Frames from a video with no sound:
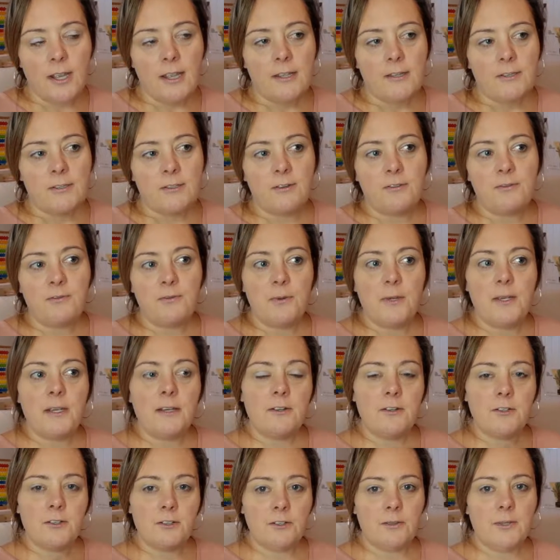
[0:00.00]
So if we
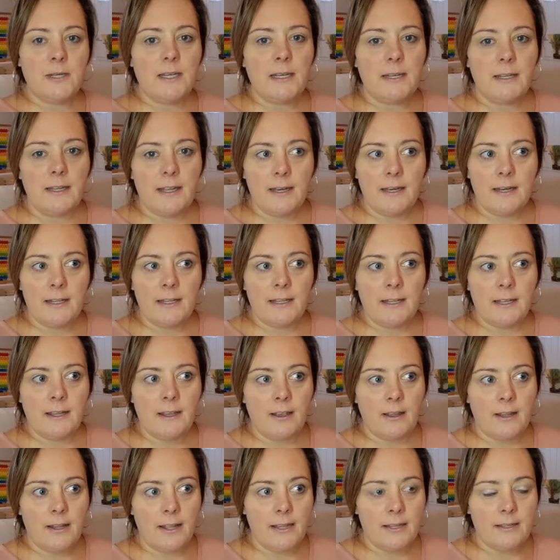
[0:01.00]
are doing
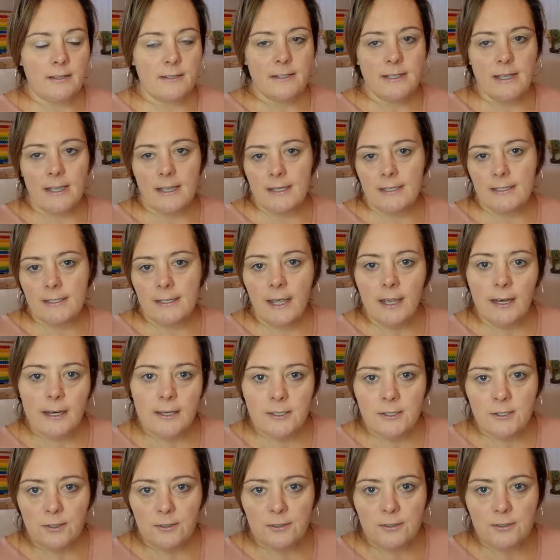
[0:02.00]
anything like, say,
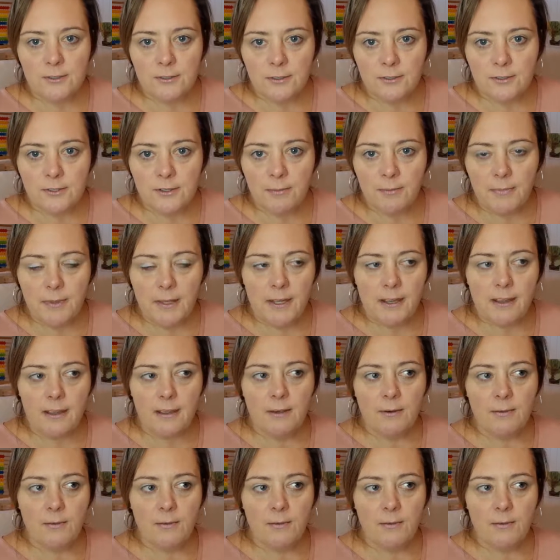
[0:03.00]
dinosaurs or something,